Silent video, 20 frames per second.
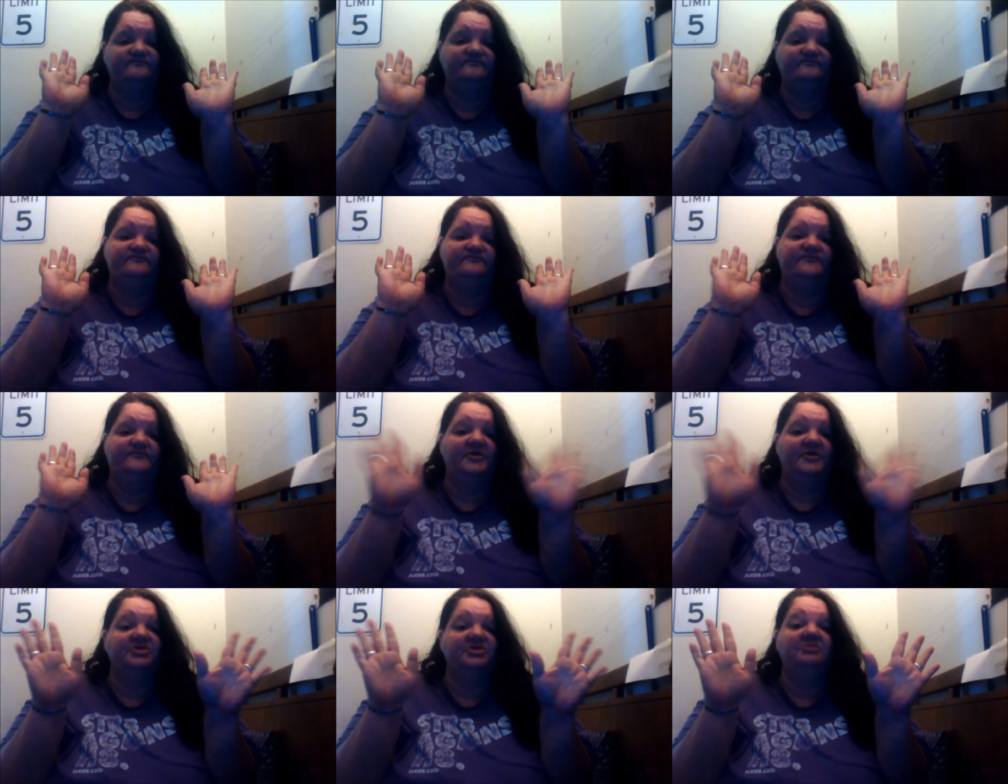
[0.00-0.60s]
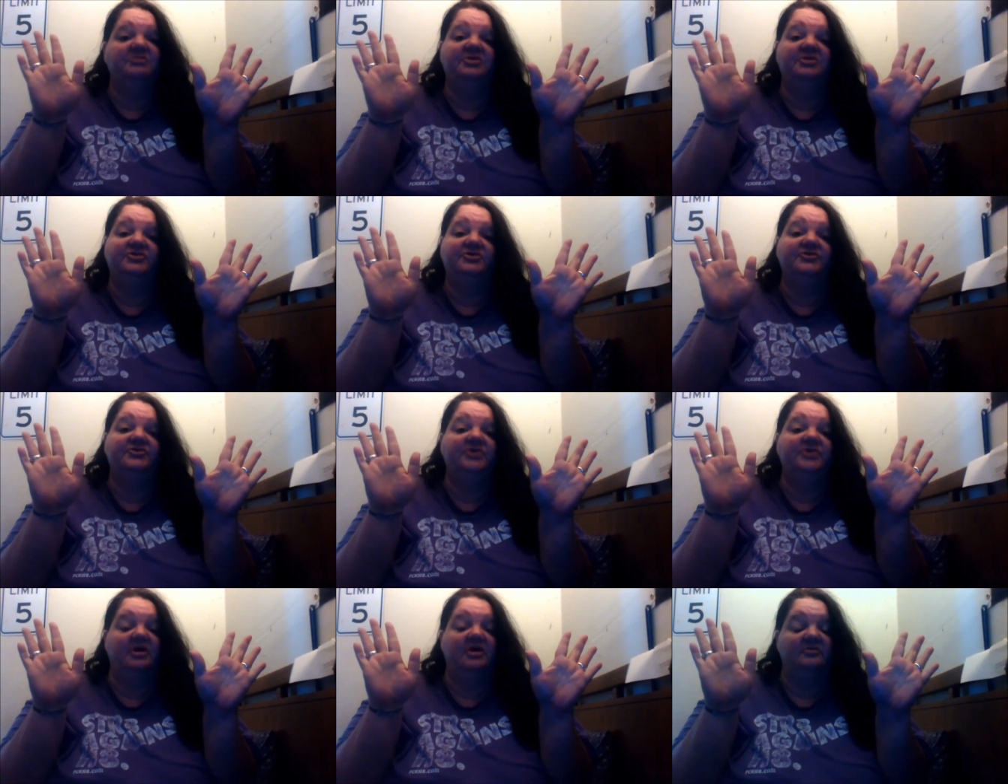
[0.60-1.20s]
Fuck the bitches that
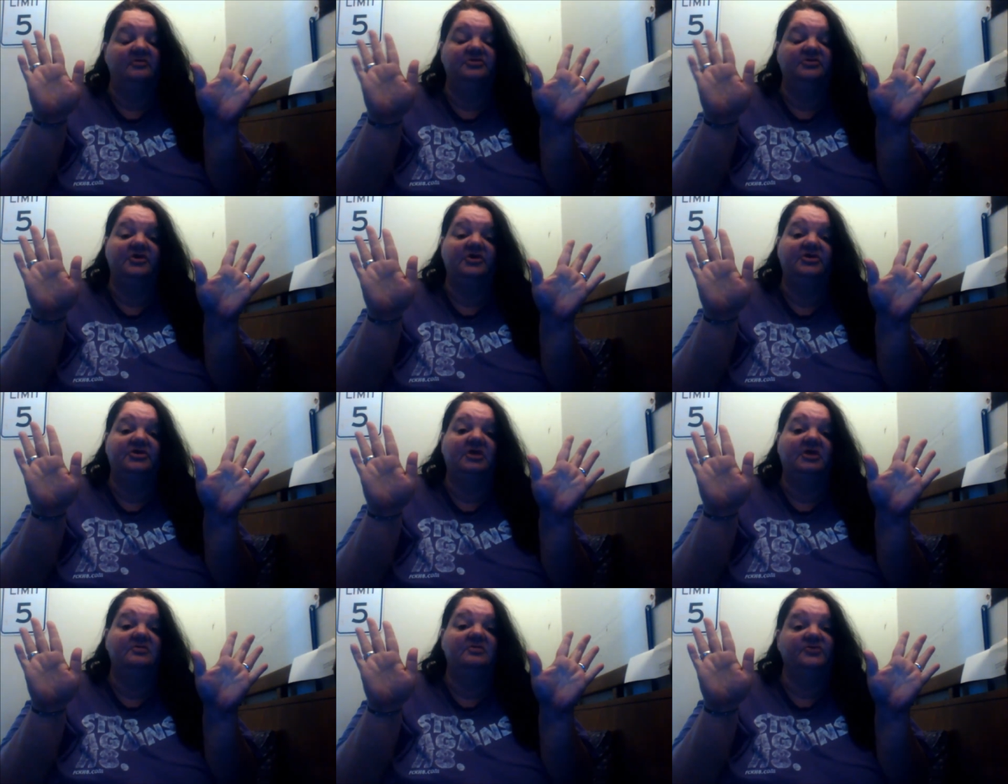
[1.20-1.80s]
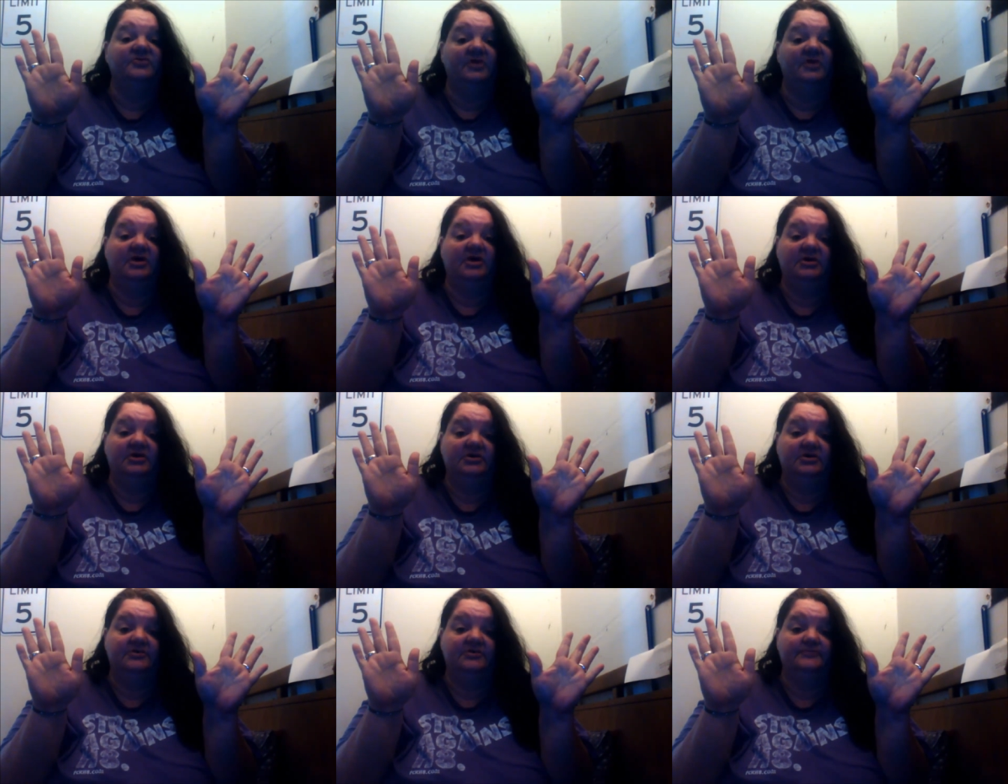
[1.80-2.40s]
ever thought that was an
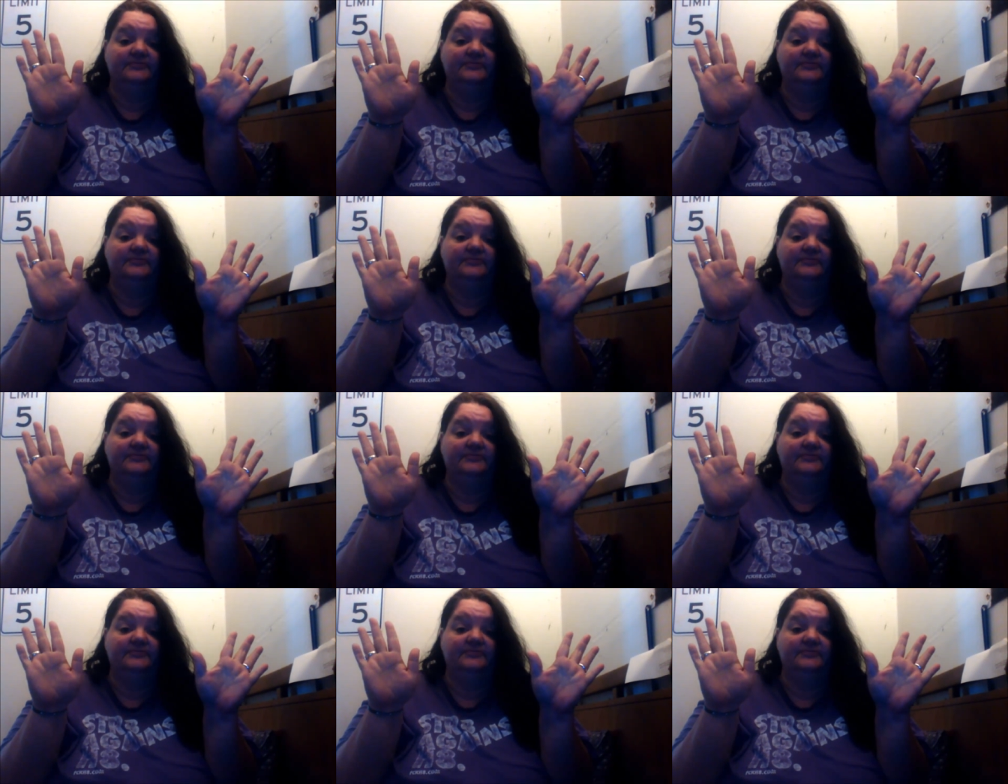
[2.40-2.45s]
idea.